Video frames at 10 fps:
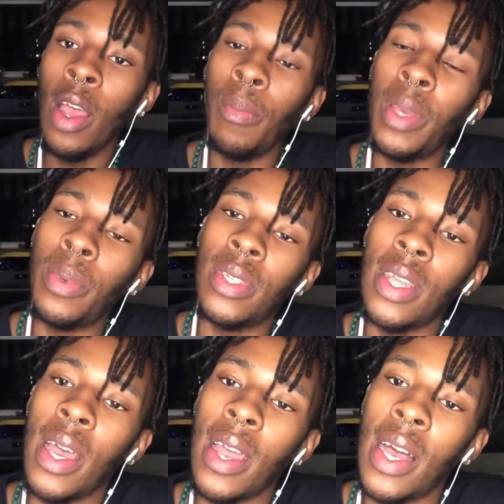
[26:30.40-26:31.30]
people say
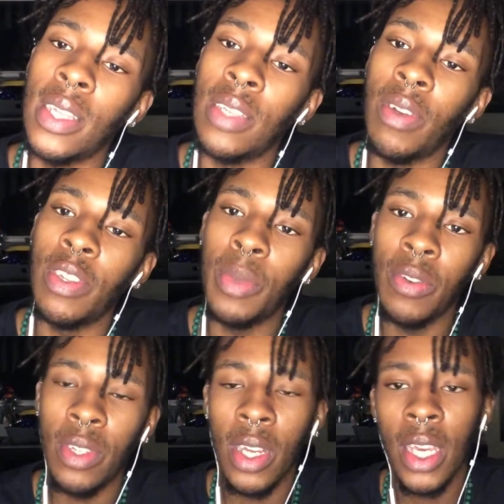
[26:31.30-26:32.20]
that cats are very
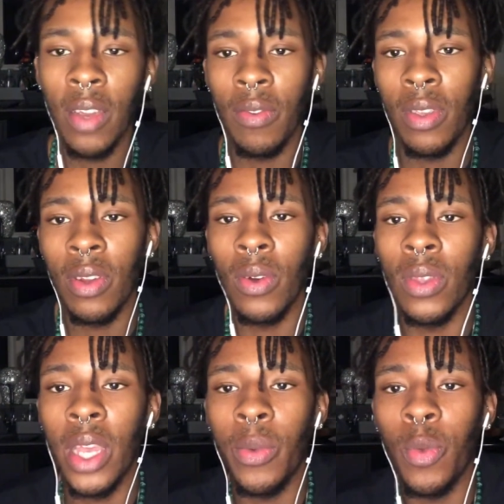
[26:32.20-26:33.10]
spiritually gifted, or
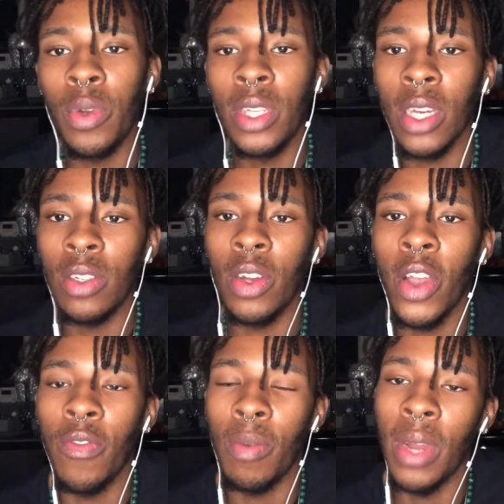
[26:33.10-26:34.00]
they will protect your home
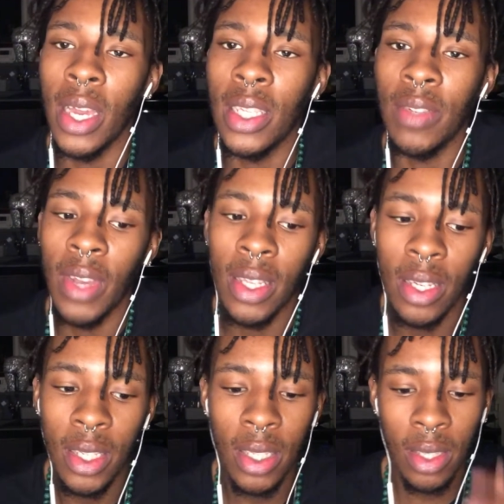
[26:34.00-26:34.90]
from negative
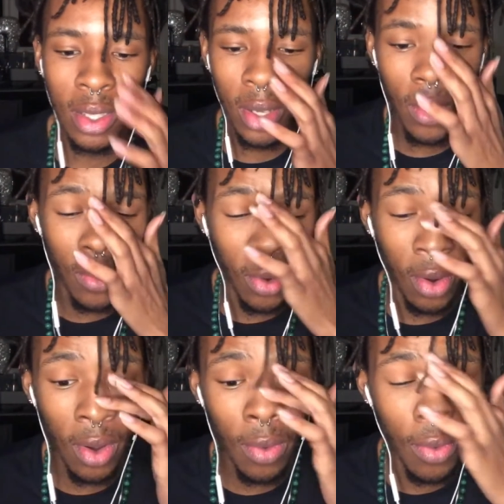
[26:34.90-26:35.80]
energies and so
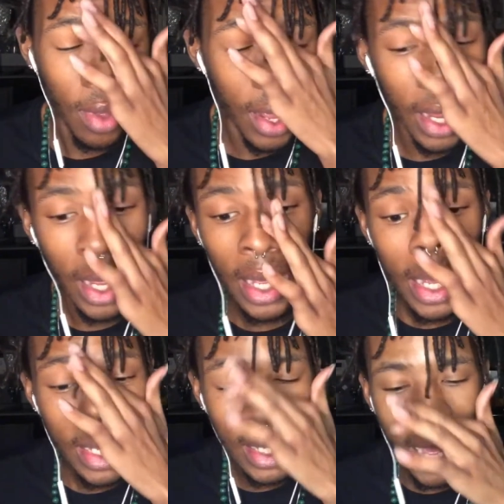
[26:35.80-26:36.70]
forth.
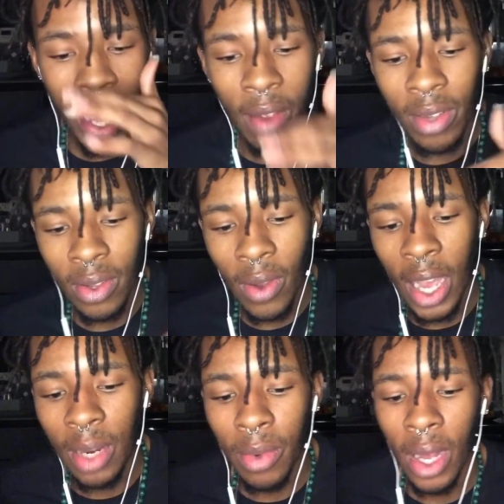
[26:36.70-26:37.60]
It's like every single
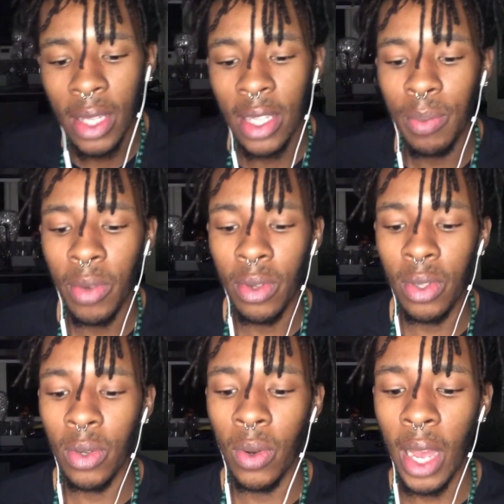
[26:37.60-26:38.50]
animal has a
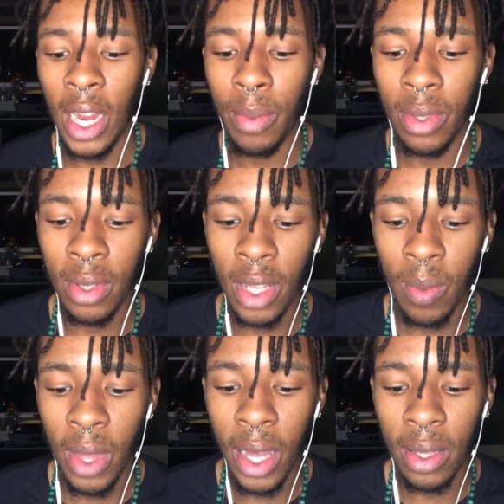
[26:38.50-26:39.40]
spiritual element to them
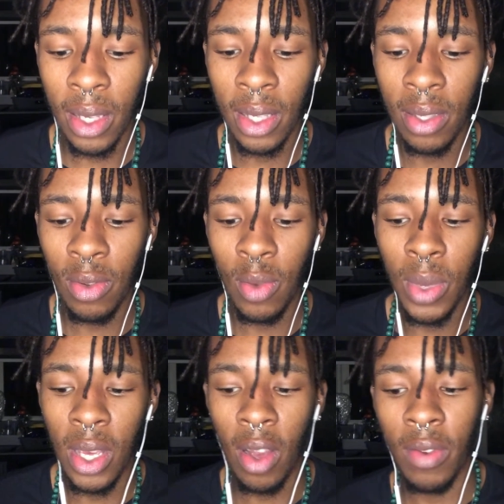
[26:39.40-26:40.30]
that is to
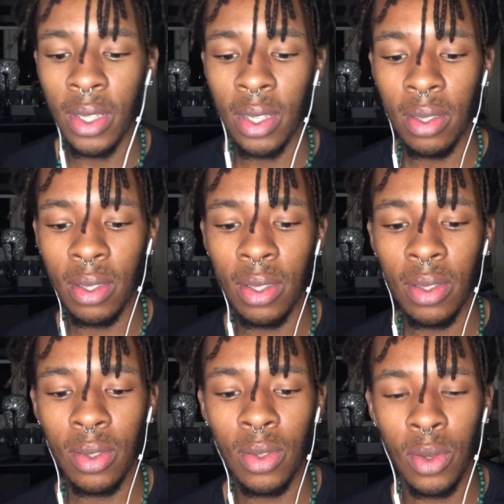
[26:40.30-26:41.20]
be of assistance
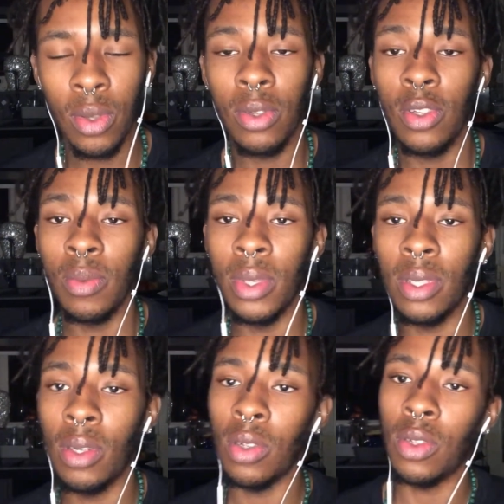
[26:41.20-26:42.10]
to humans, and
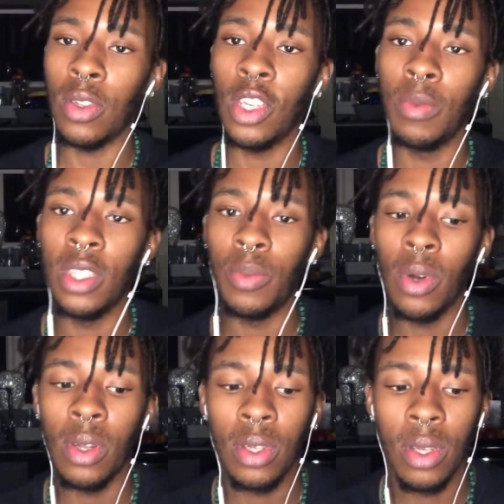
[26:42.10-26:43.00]
not just humans,
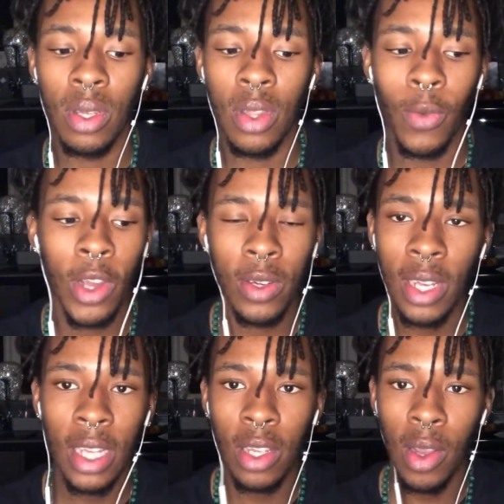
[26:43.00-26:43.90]
but the world
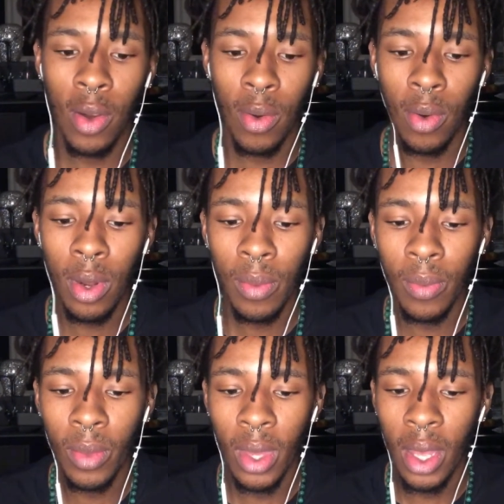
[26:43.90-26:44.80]
as a whole.
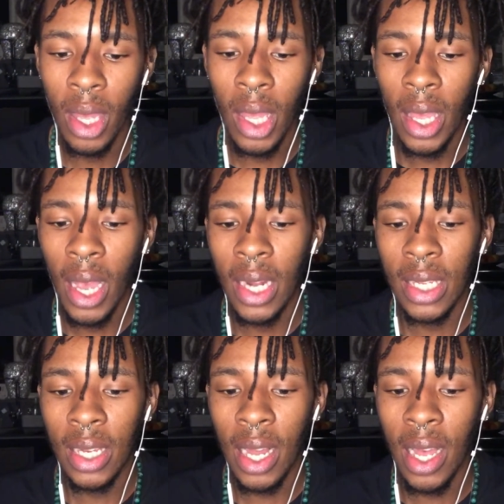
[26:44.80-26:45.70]
And
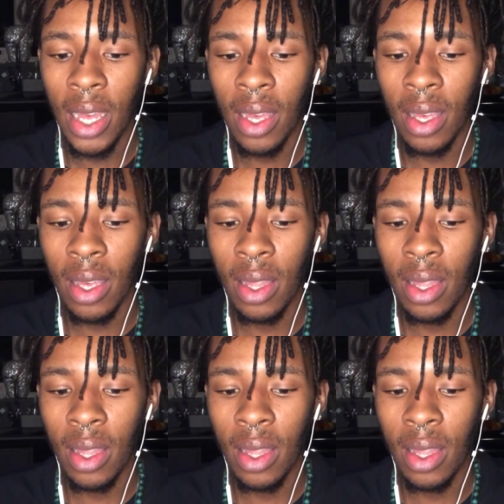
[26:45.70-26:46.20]
it's like,